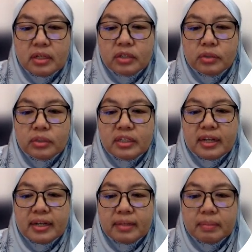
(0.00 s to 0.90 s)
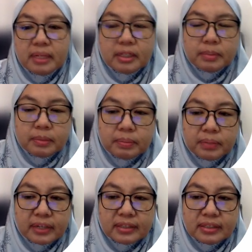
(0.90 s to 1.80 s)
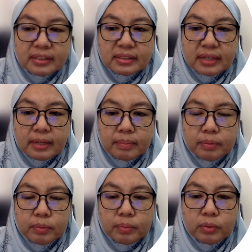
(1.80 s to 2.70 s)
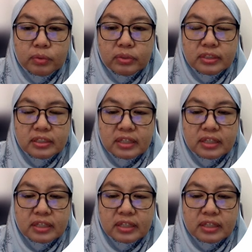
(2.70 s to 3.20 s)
should guide management practice and proposed